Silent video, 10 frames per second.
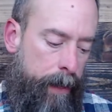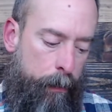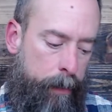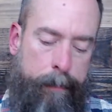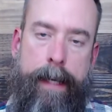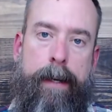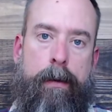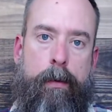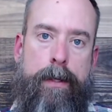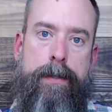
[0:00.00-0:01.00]
Peter
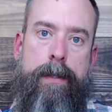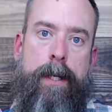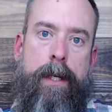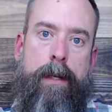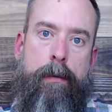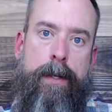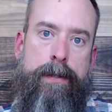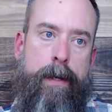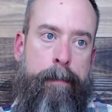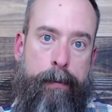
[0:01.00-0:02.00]
was
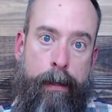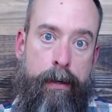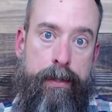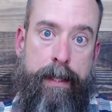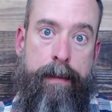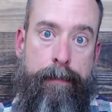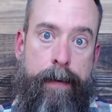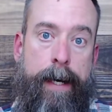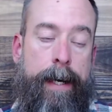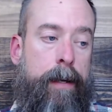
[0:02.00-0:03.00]
approached at the
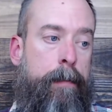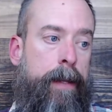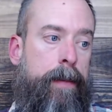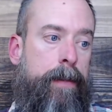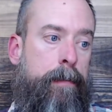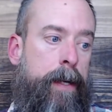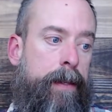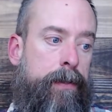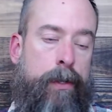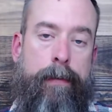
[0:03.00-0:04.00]
fire by the
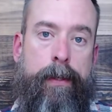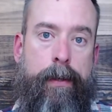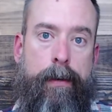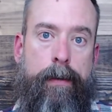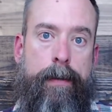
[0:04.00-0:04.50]
servant girl, and